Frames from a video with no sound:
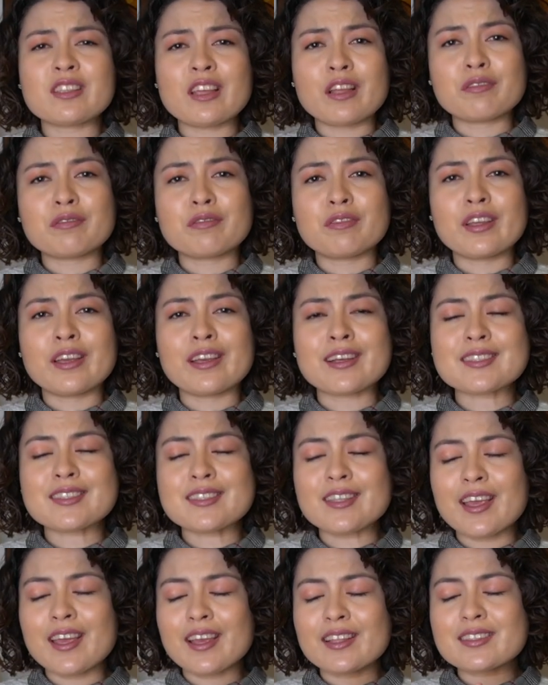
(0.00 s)

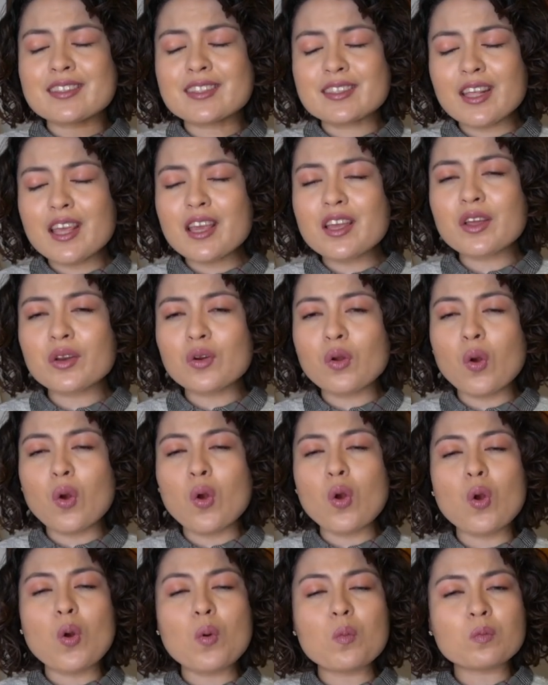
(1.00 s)
Netflix and staying at
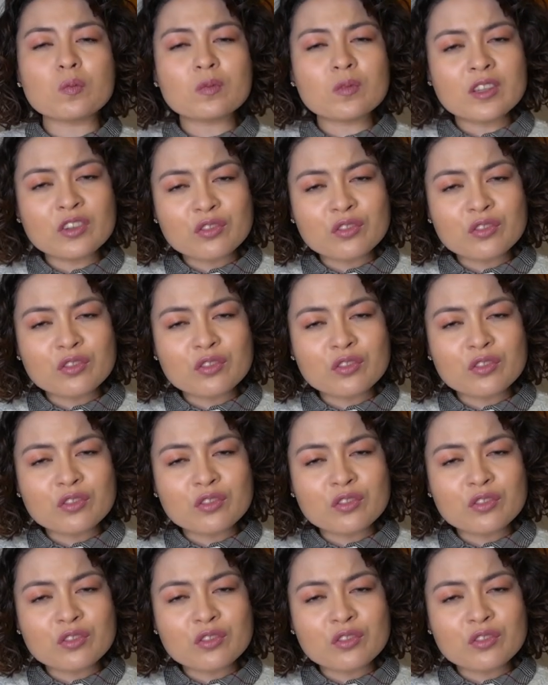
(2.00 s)
home,